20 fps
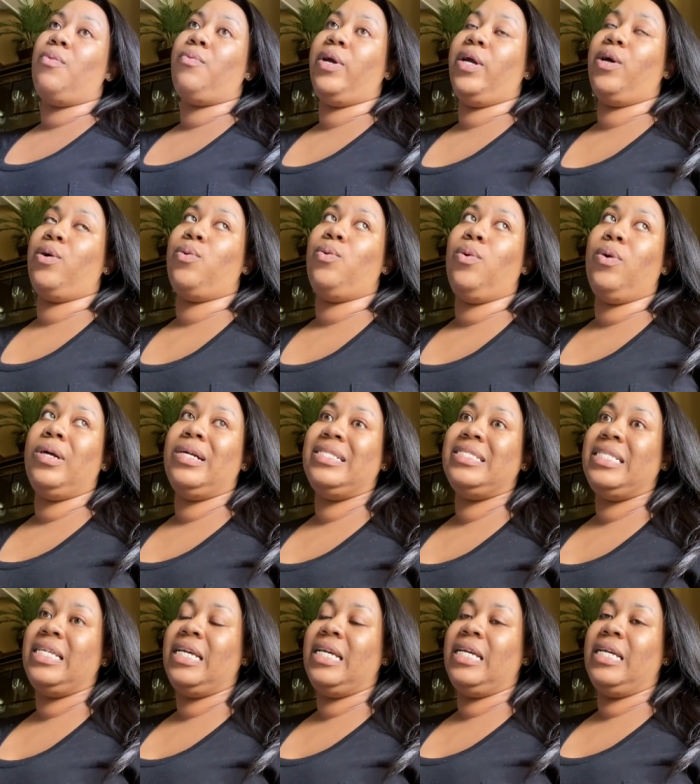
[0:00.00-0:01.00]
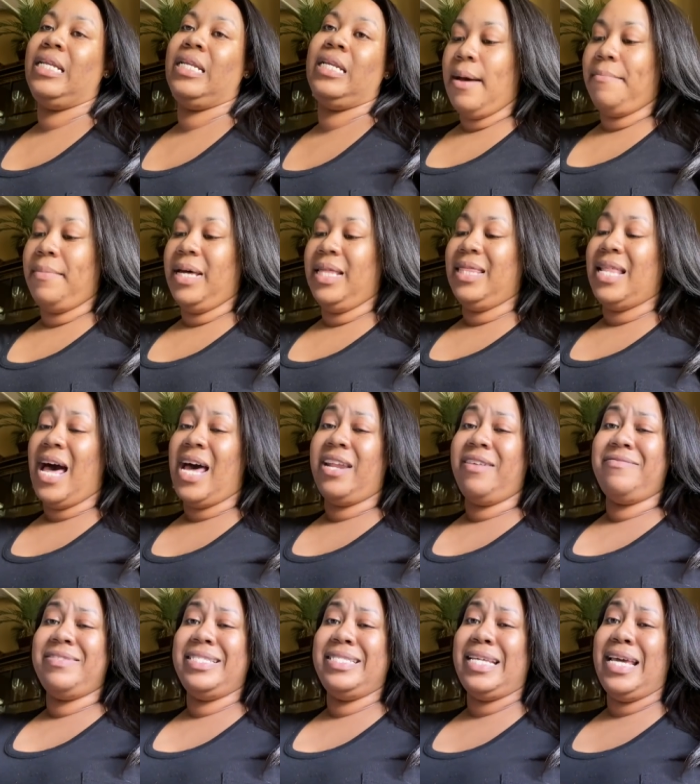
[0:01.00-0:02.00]
we're in quarantine, a lot of
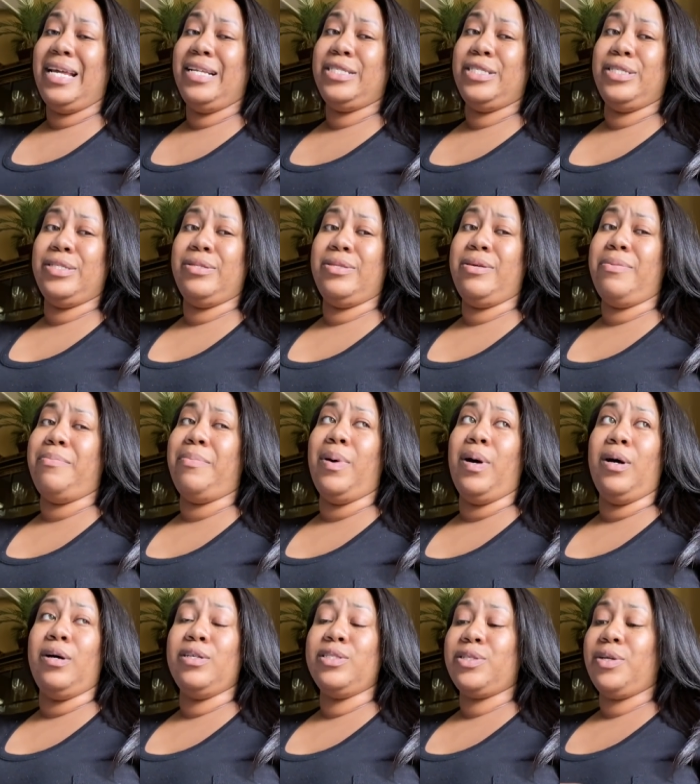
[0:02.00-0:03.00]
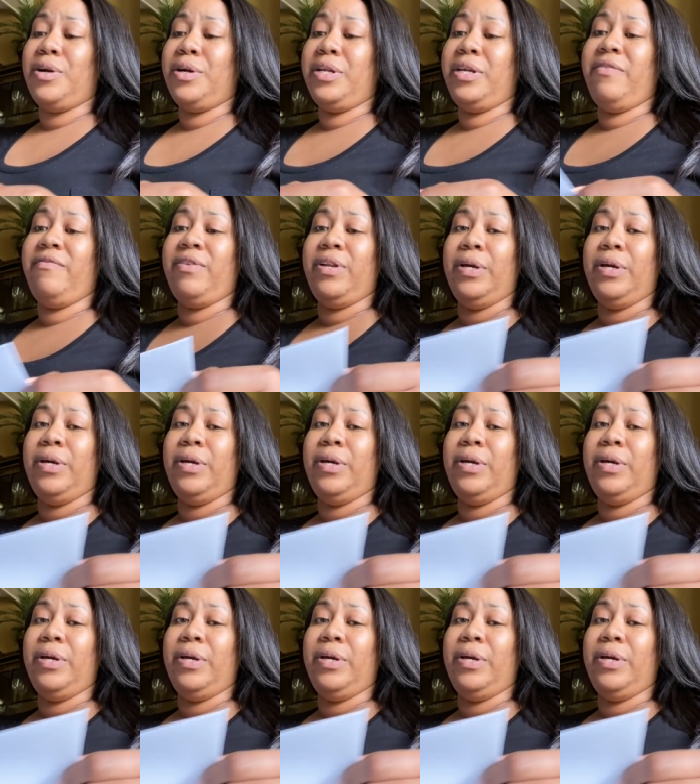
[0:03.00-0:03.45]
states, the malls aren't even